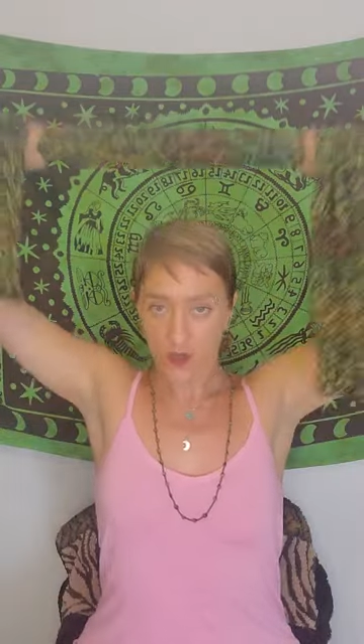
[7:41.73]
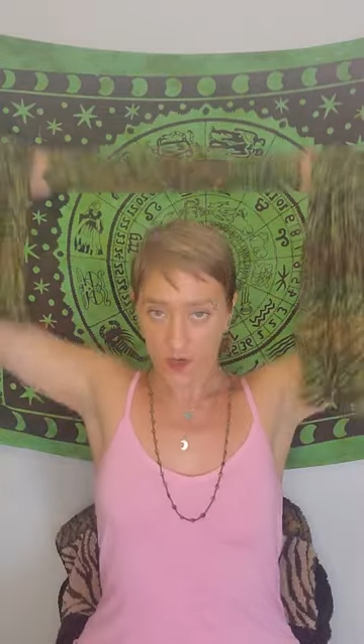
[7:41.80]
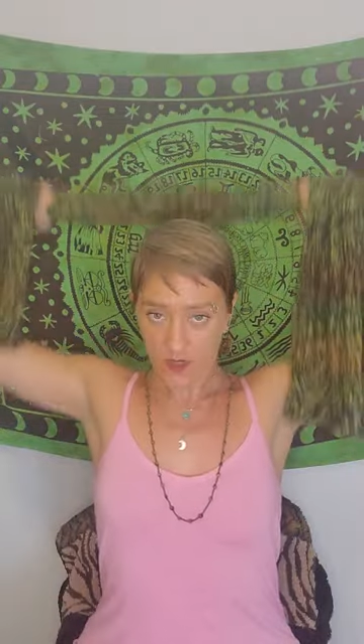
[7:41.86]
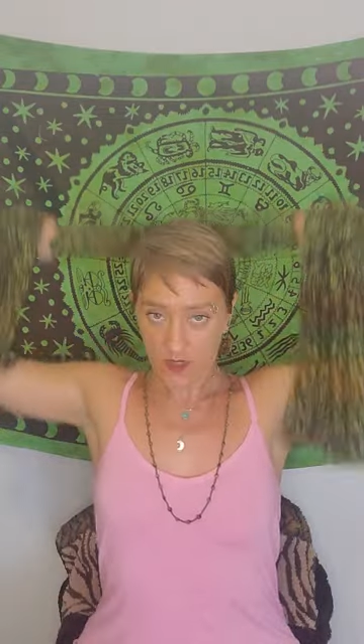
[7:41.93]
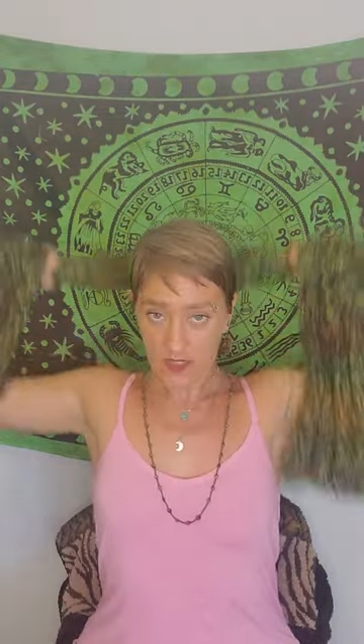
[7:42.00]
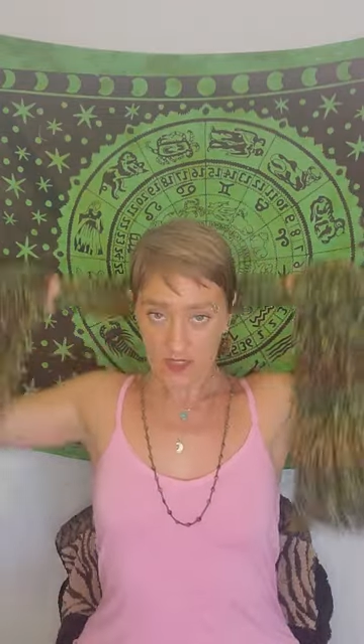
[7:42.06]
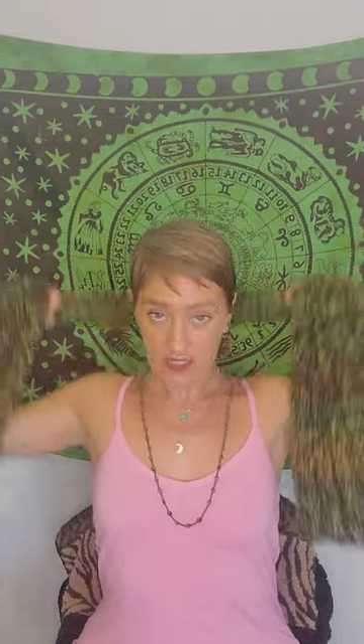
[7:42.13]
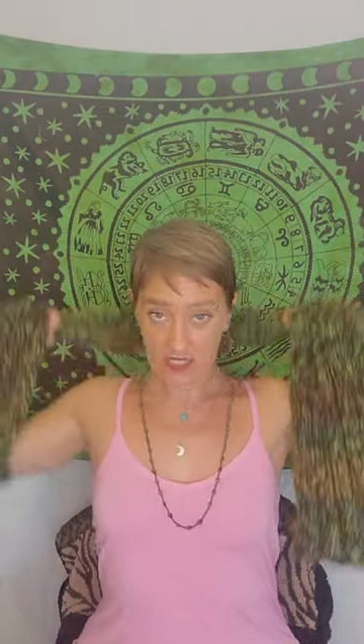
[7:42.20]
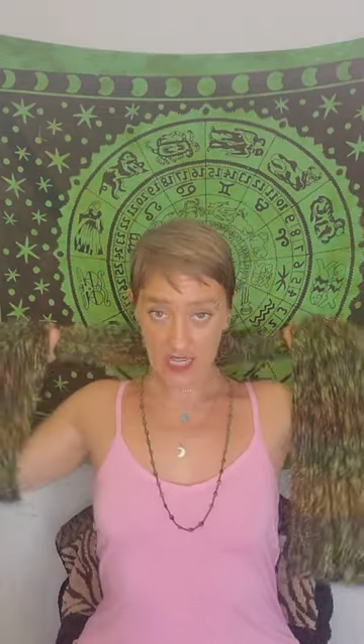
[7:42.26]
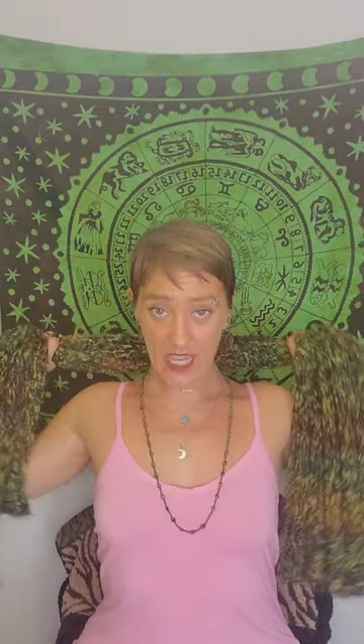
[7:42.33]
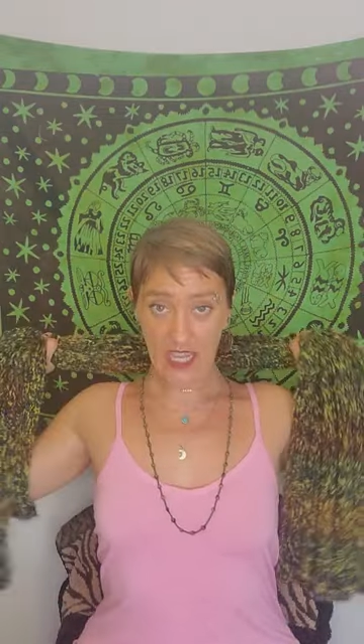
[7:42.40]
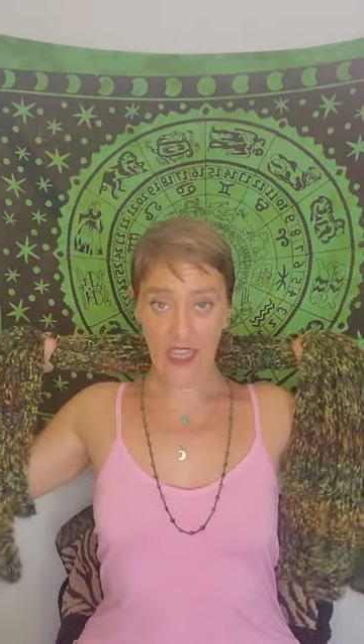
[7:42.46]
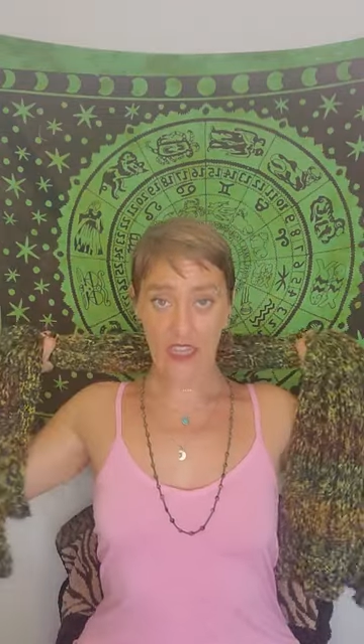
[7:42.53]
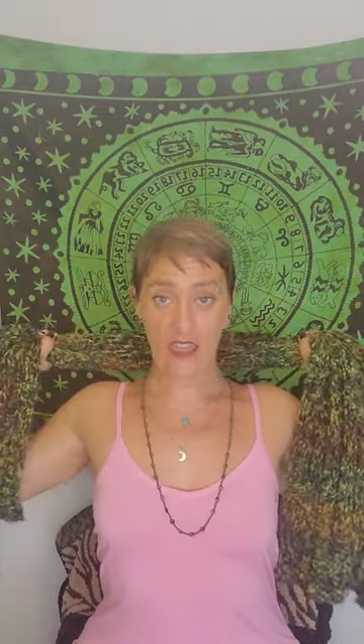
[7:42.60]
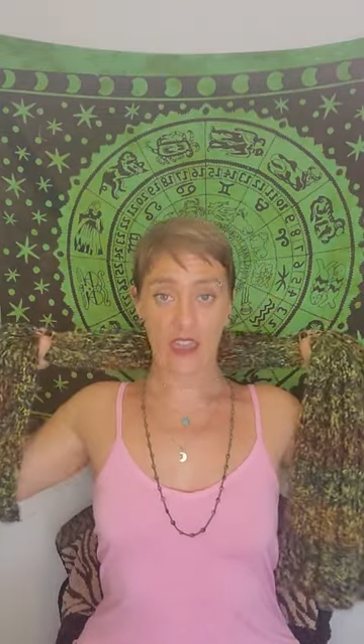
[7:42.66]
we're gonna
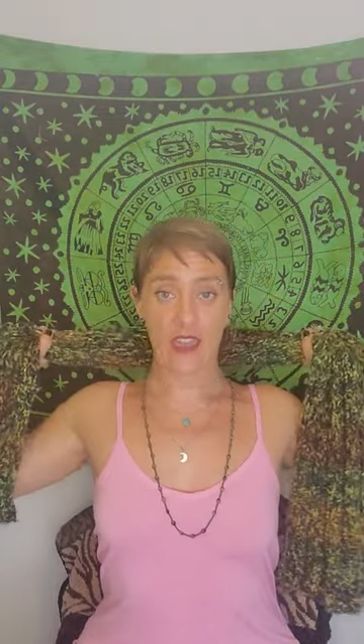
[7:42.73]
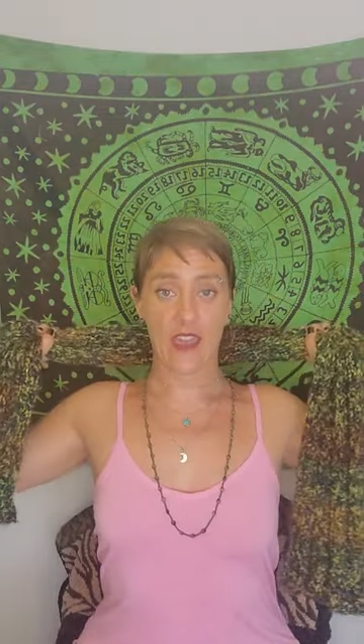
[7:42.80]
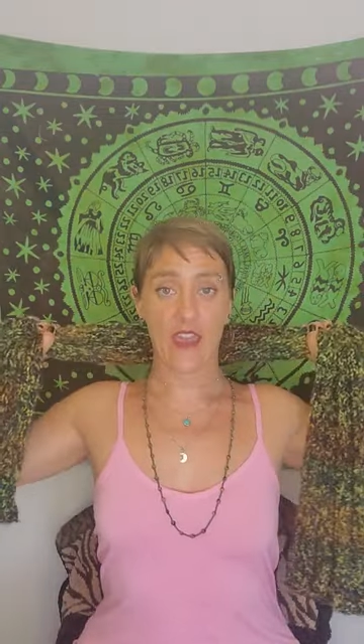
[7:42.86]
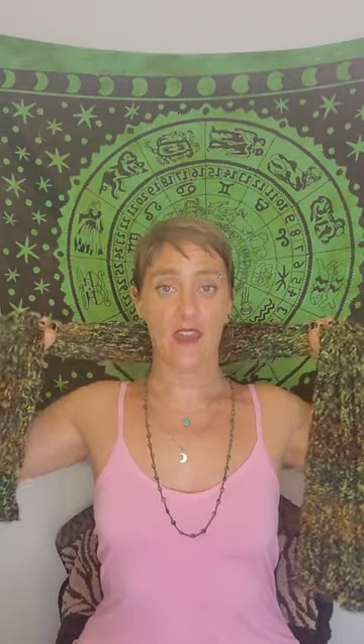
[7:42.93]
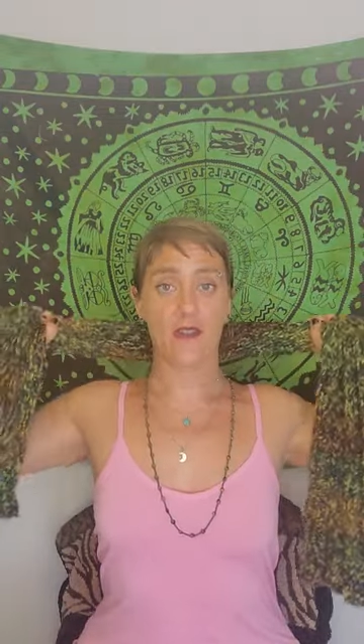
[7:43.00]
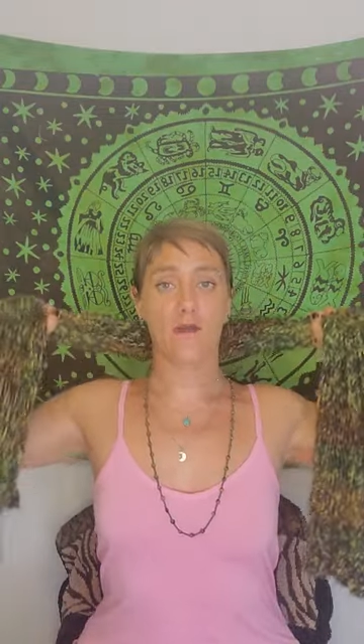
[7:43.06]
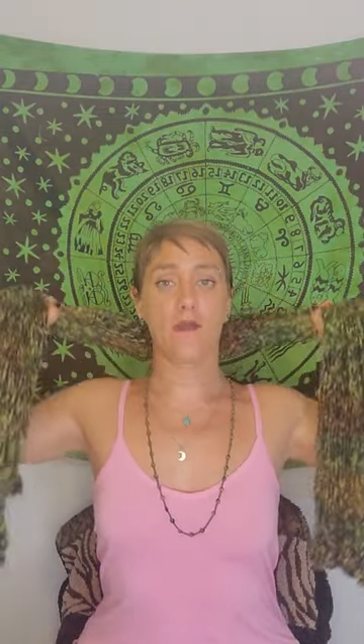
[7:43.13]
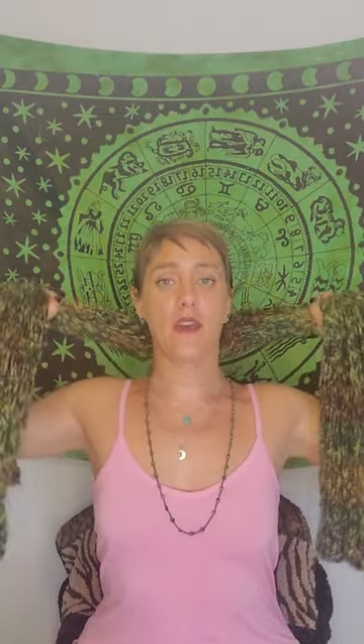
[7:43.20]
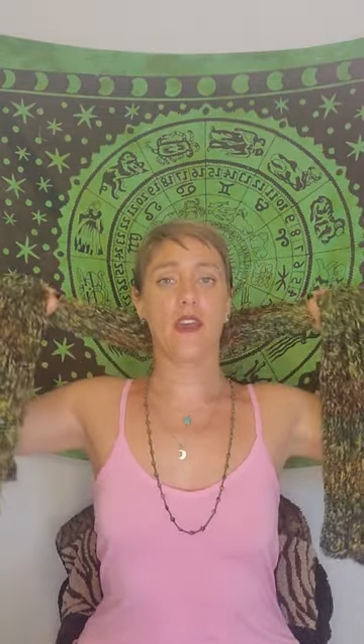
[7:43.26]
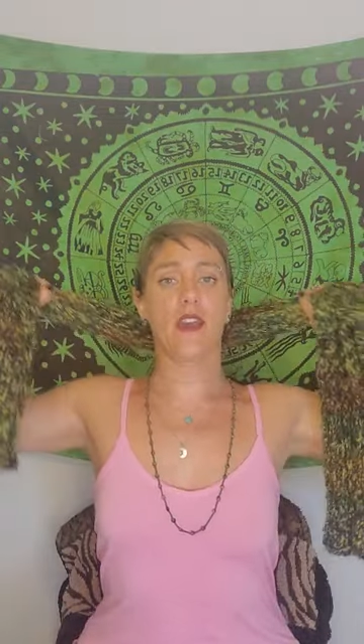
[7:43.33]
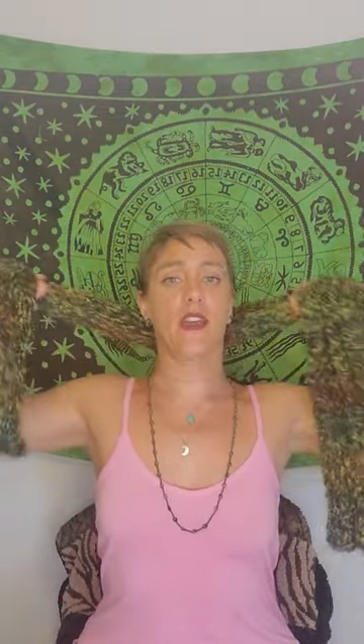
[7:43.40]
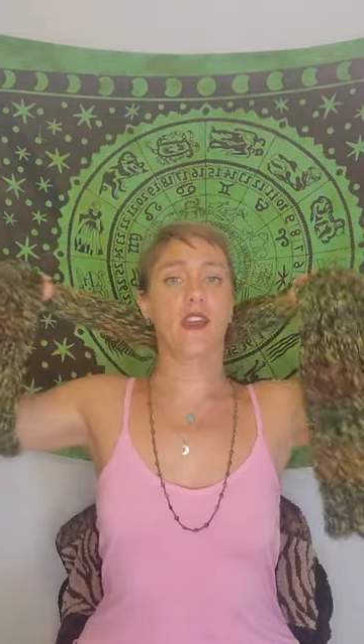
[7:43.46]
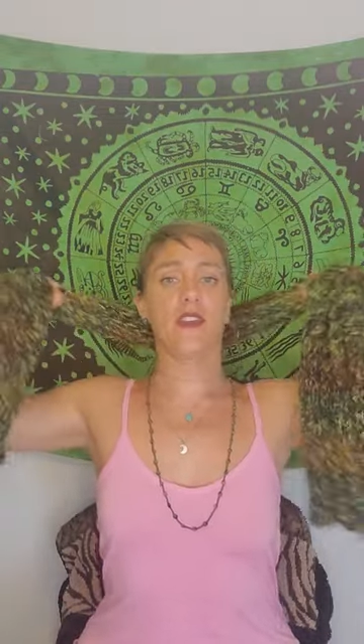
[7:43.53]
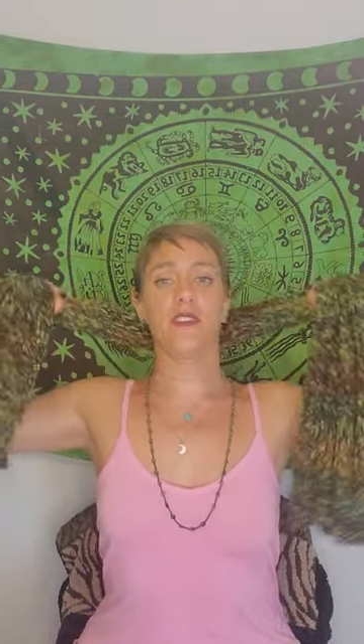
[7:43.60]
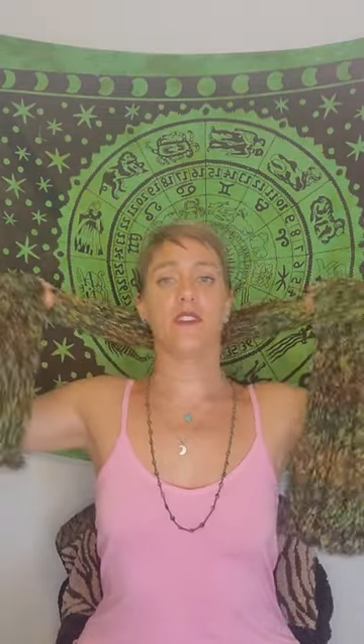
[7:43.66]
take that
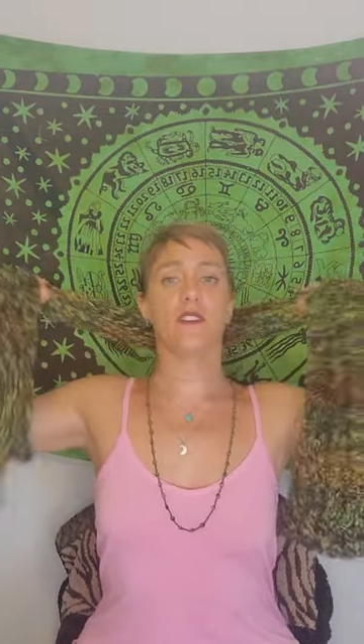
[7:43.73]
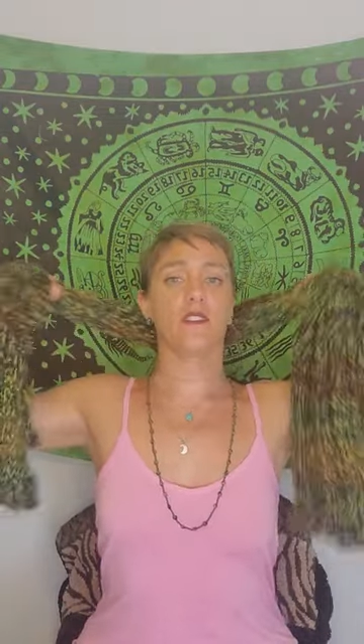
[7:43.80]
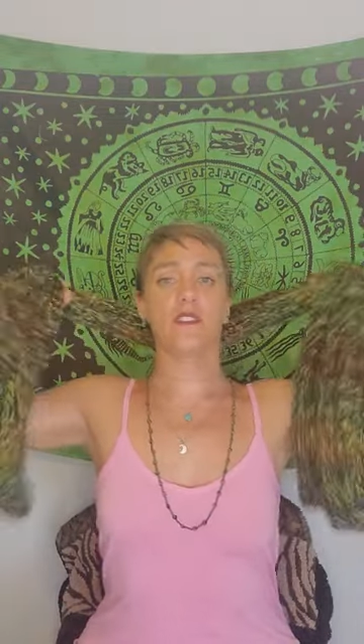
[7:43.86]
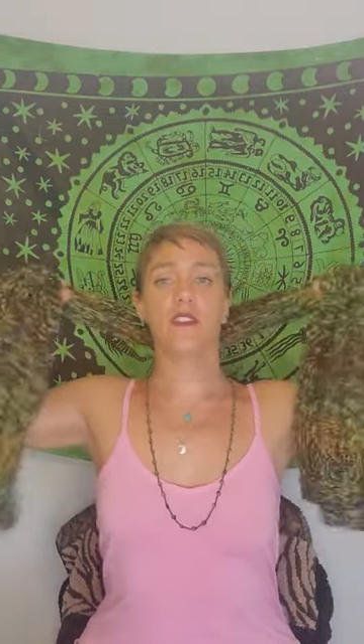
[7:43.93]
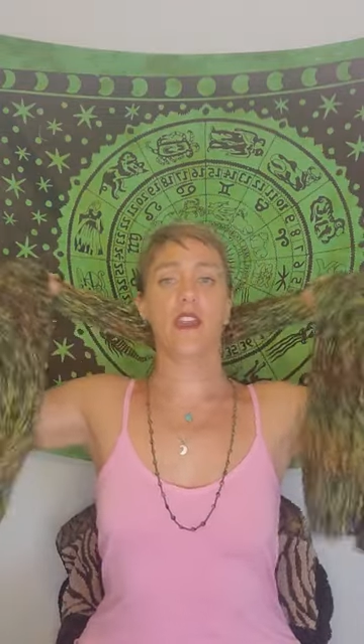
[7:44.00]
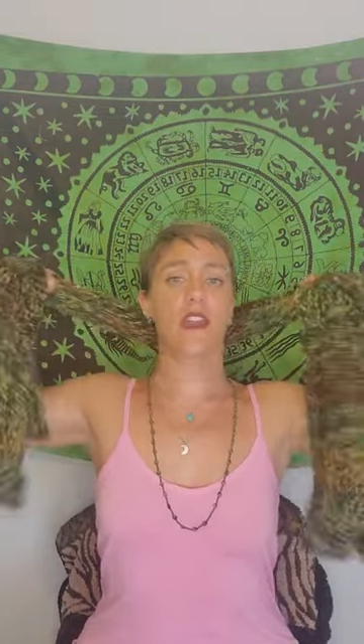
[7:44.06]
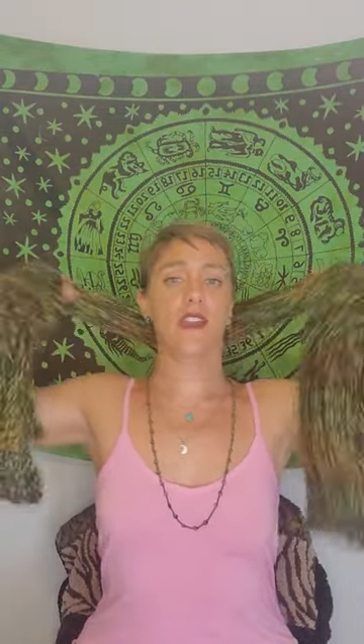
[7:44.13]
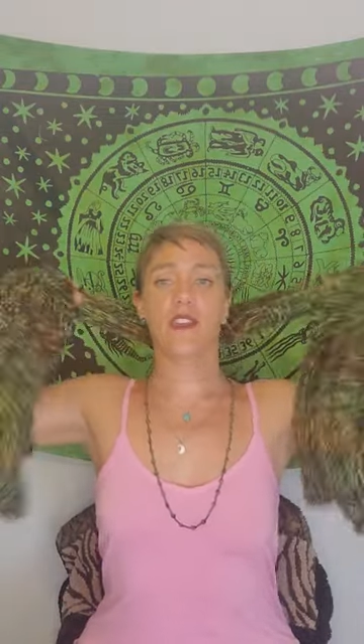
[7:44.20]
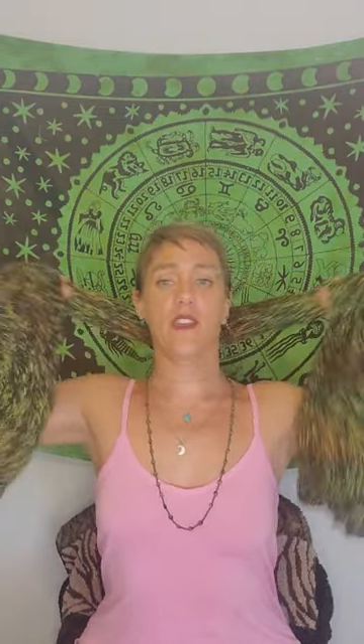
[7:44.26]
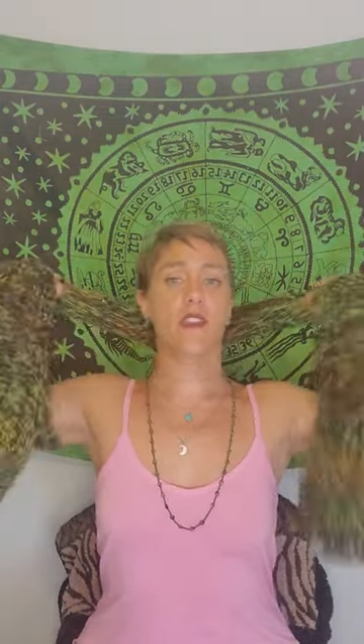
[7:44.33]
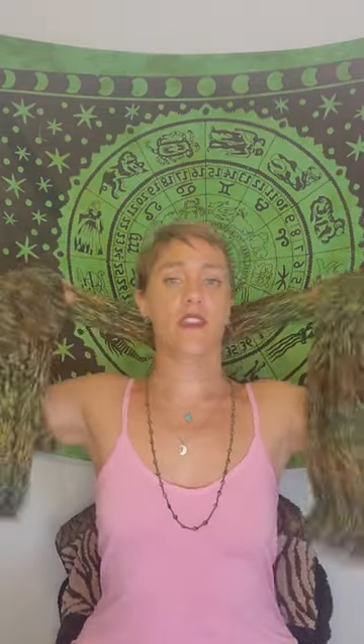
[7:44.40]
behind our neck,